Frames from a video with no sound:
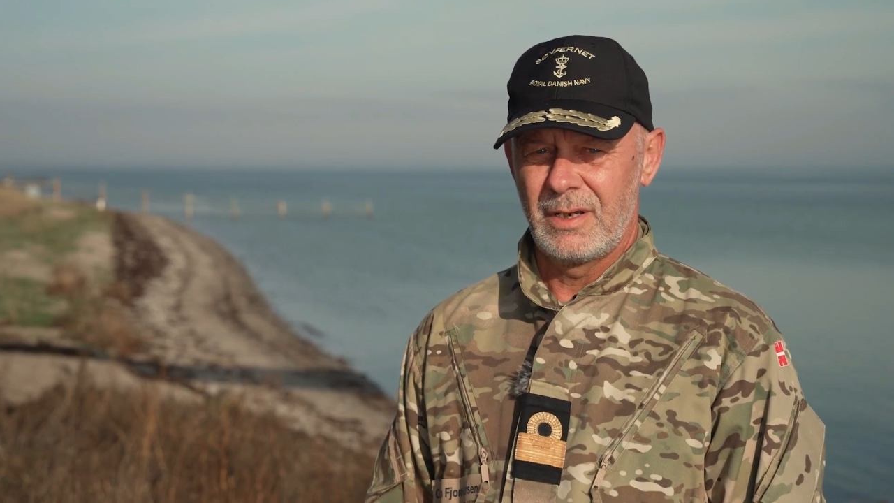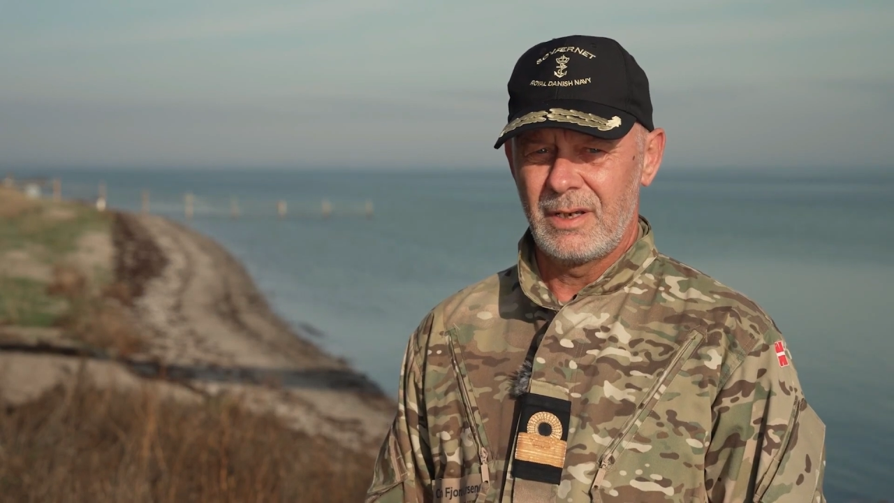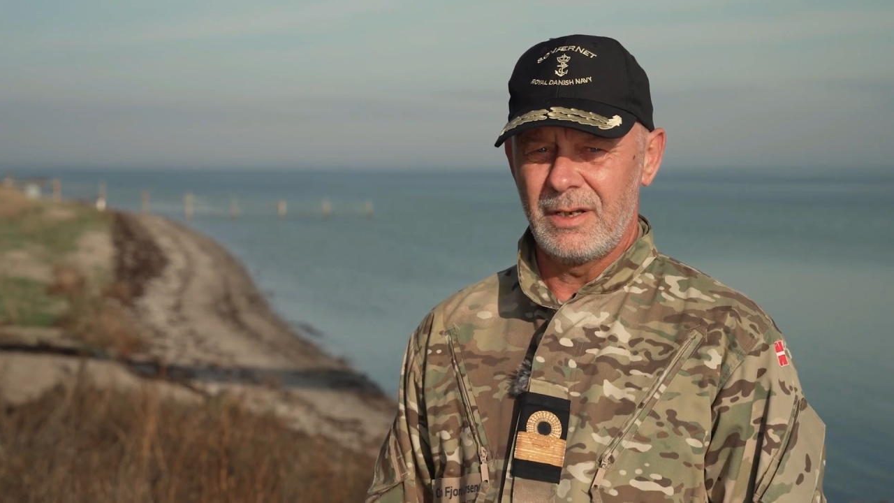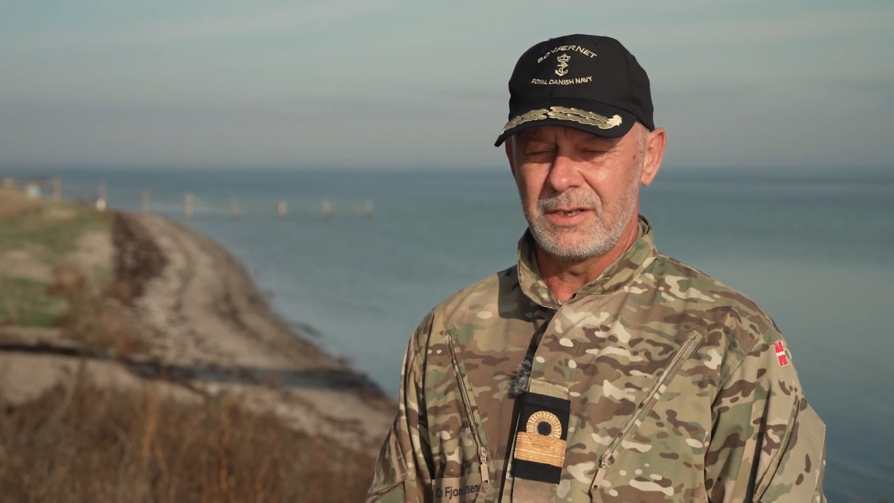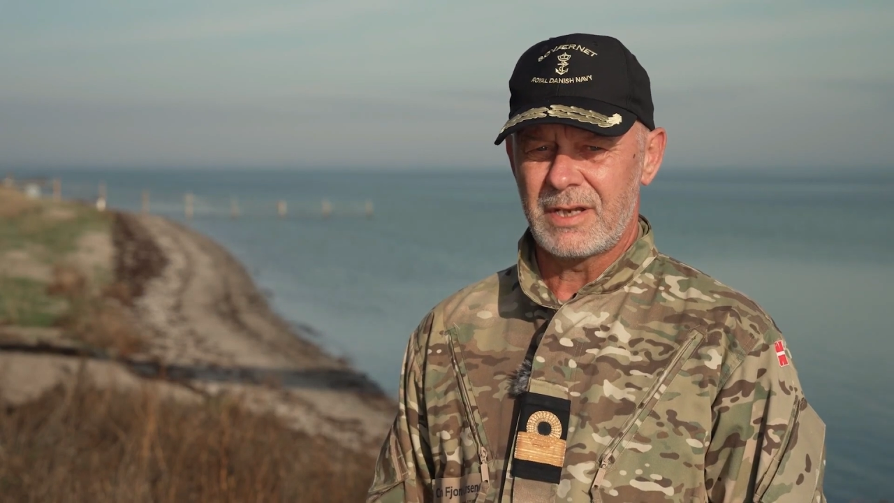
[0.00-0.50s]

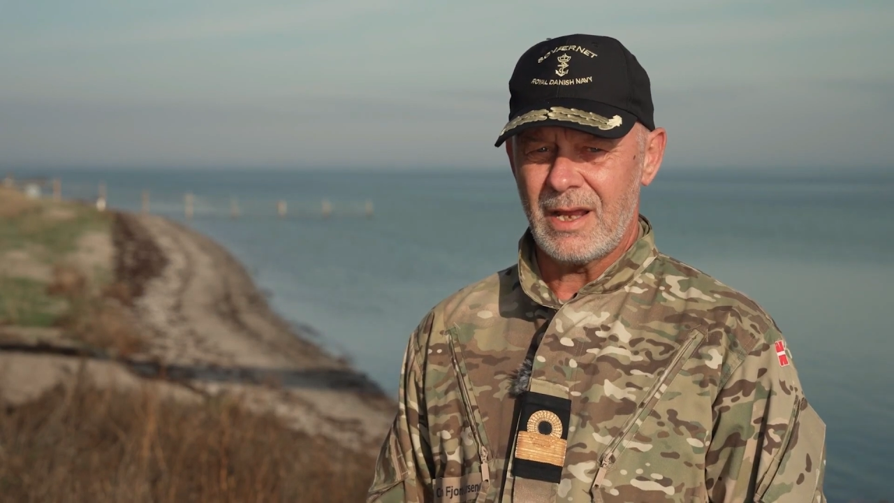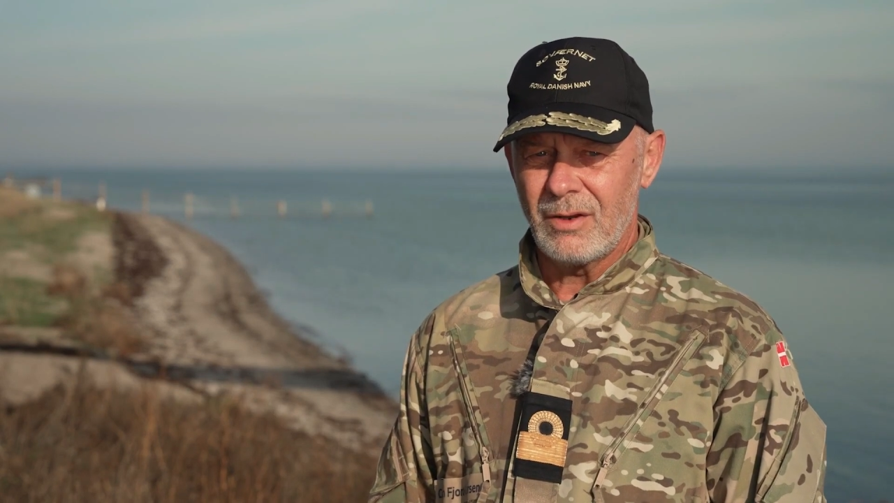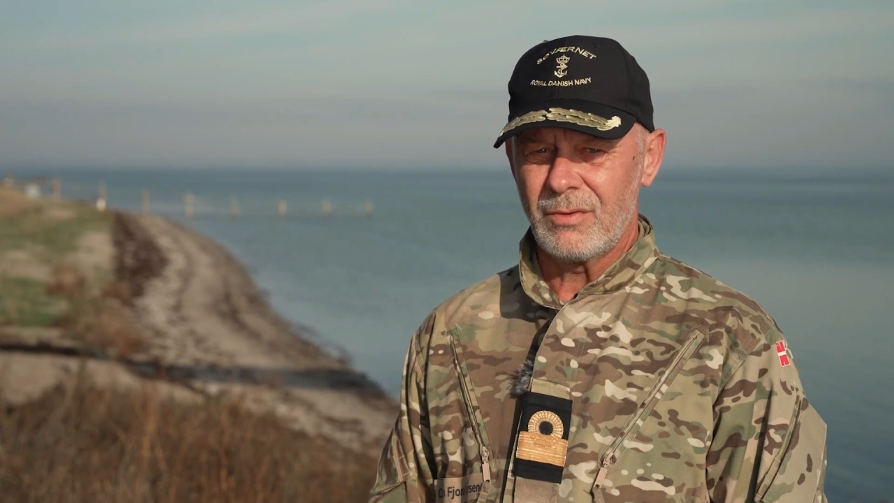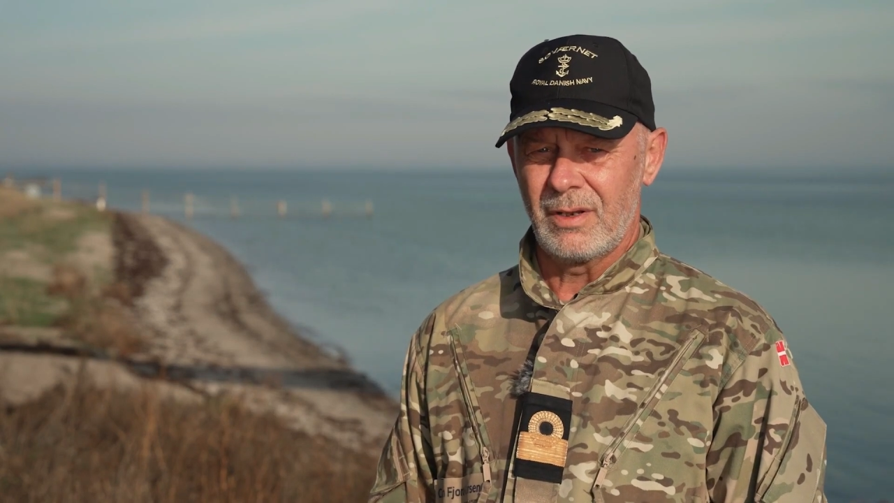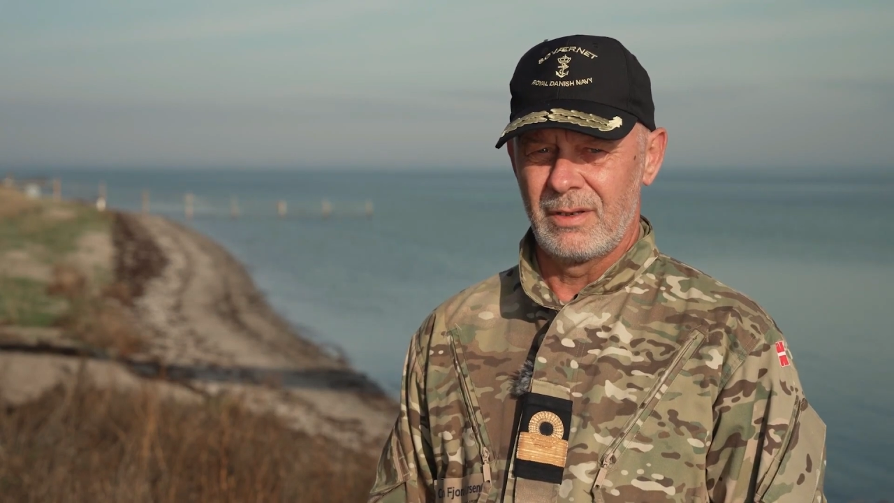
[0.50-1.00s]
It is
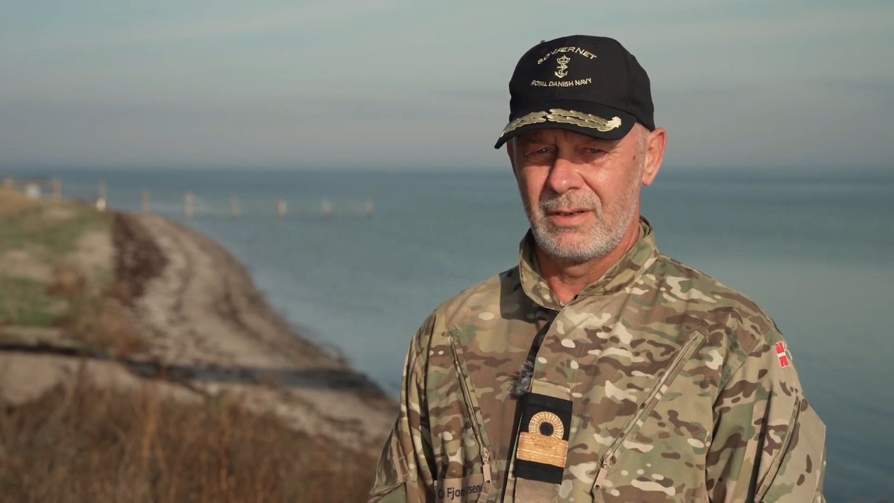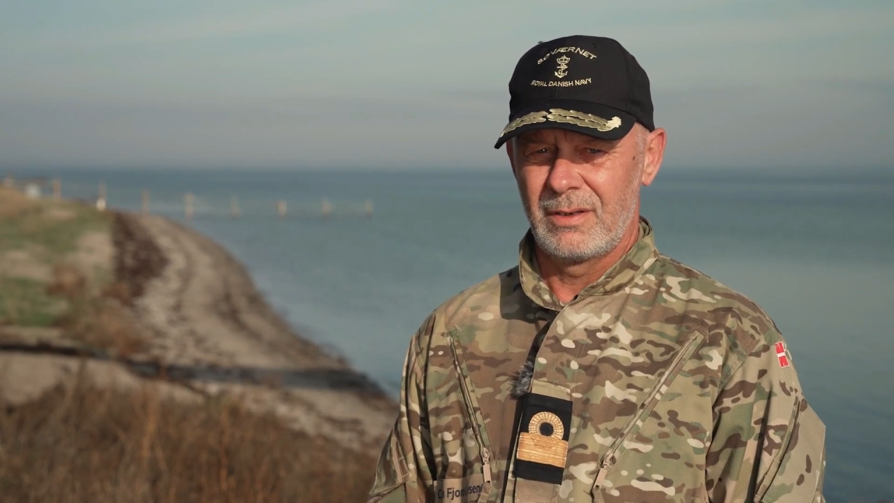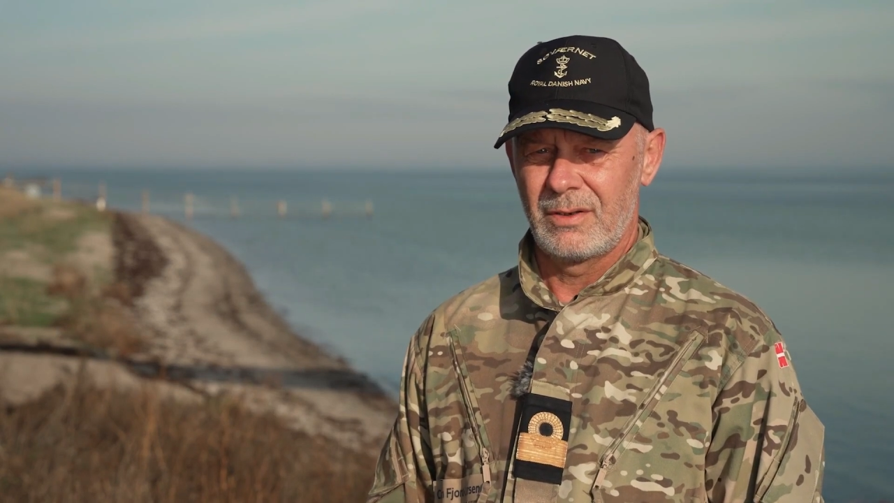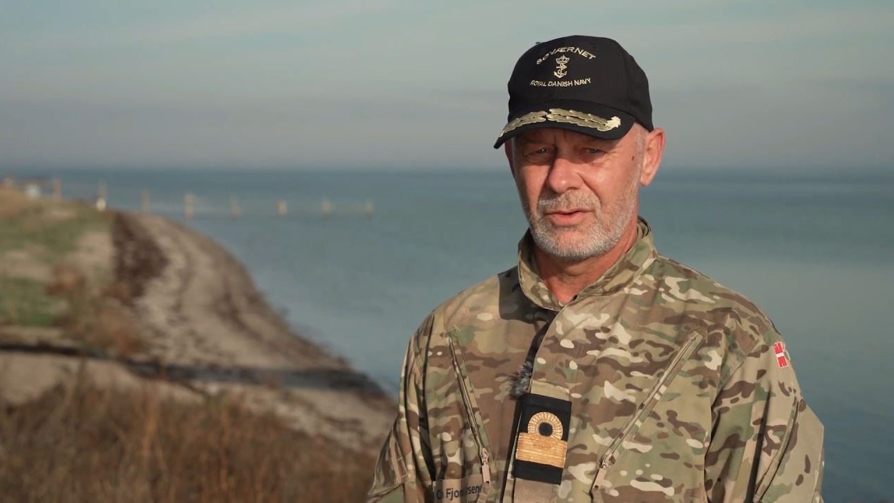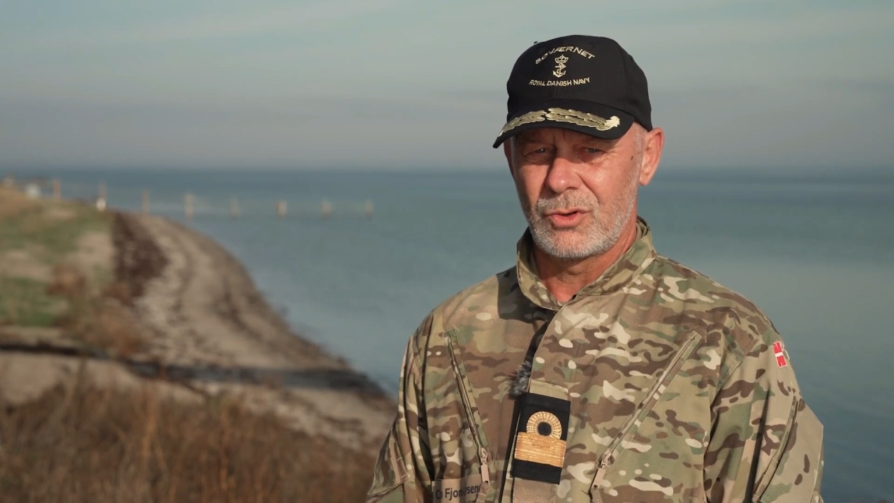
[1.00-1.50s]
down
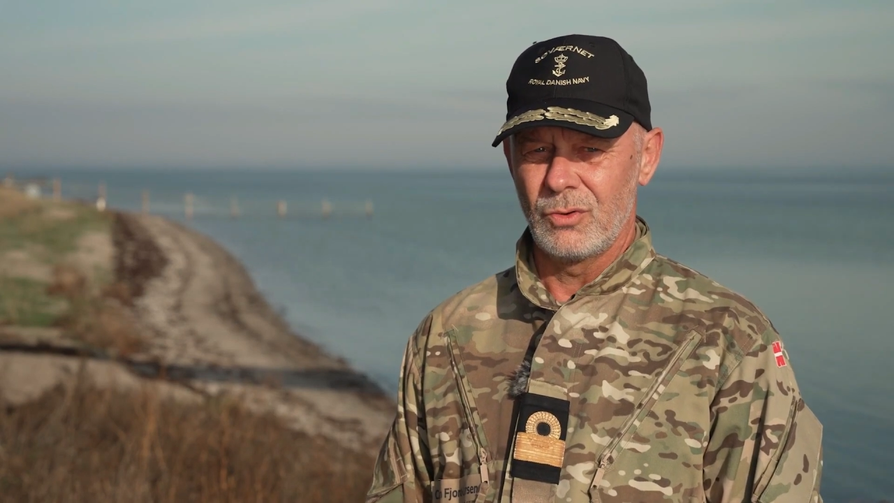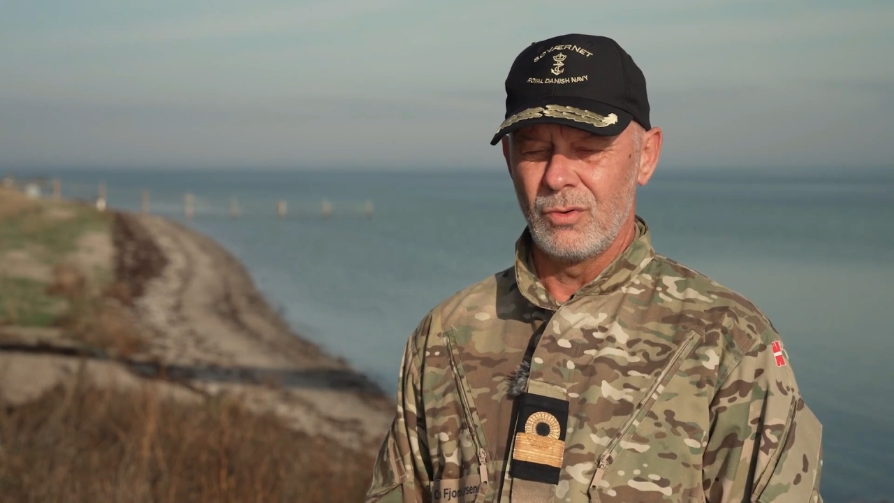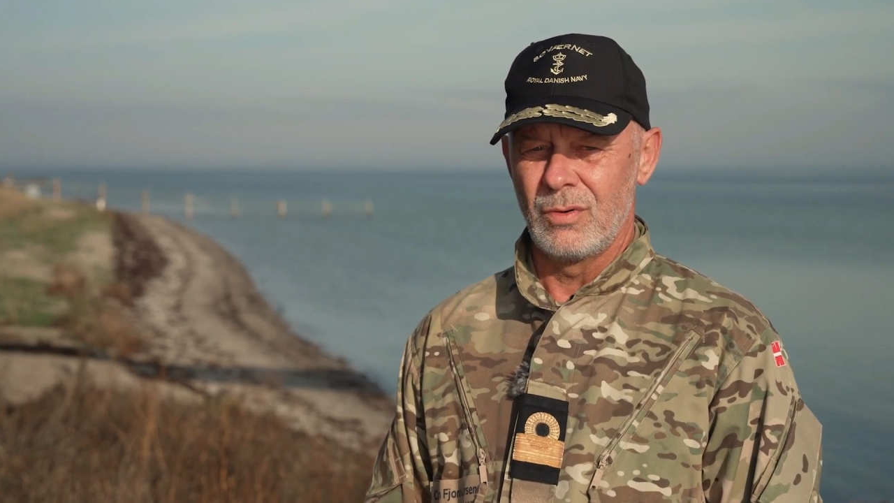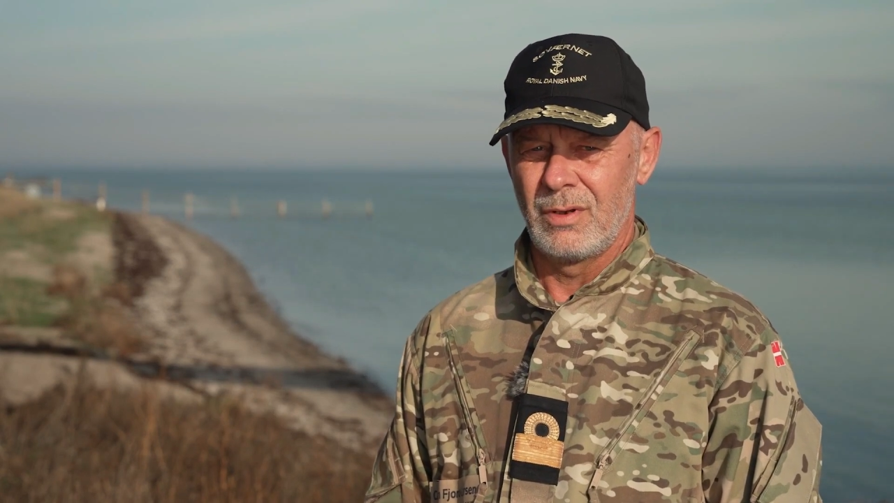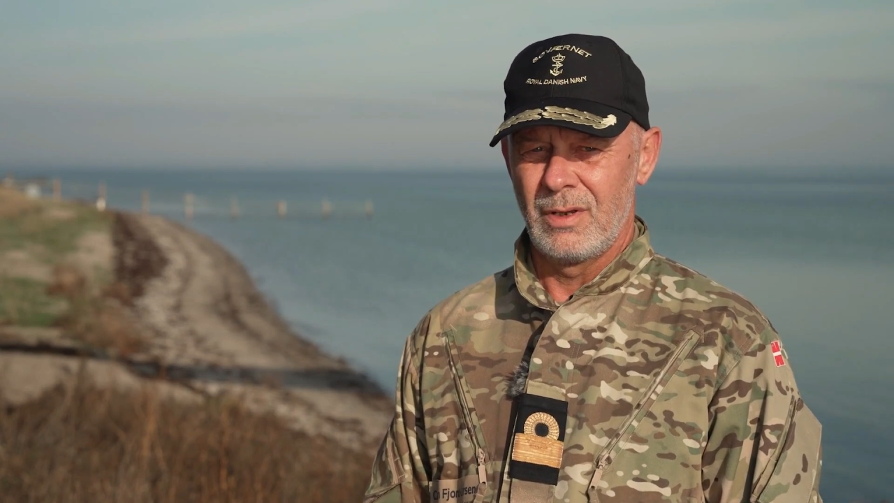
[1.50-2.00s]
to